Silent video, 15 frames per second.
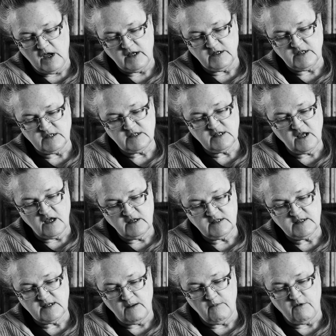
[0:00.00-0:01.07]
and
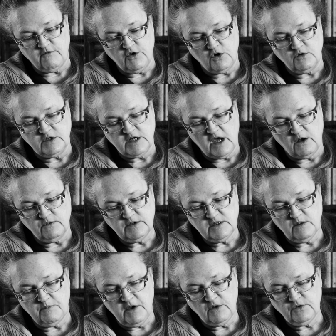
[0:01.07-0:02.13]
discuss some of their
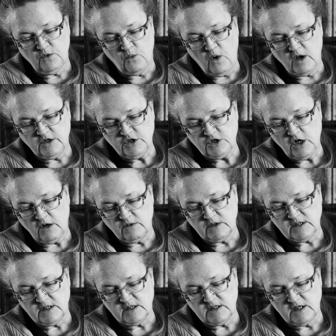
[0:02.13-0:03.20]
doubts about the Watchtower
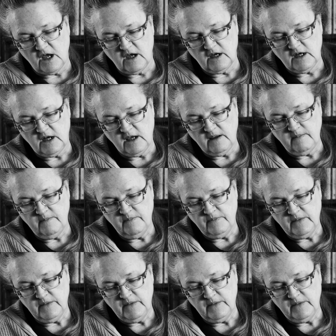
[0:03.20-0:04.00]
Society,